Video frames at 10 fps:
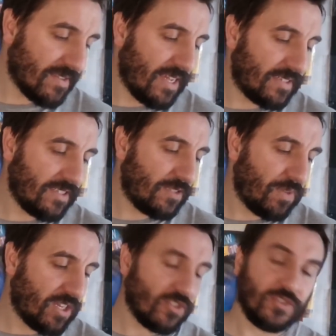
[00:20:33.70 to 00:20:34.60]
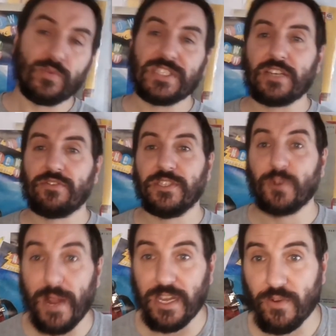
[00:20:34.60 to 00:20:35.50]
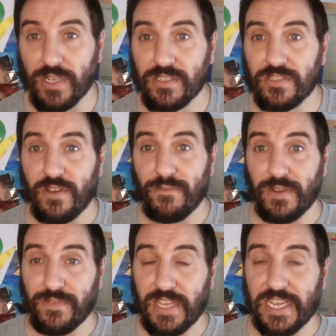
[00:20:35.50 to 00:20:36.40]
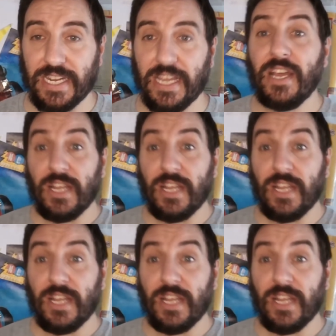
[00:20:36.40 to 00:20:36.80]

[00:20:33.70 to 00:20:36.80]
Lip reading: lessons because there was actually 20 questions, not 15.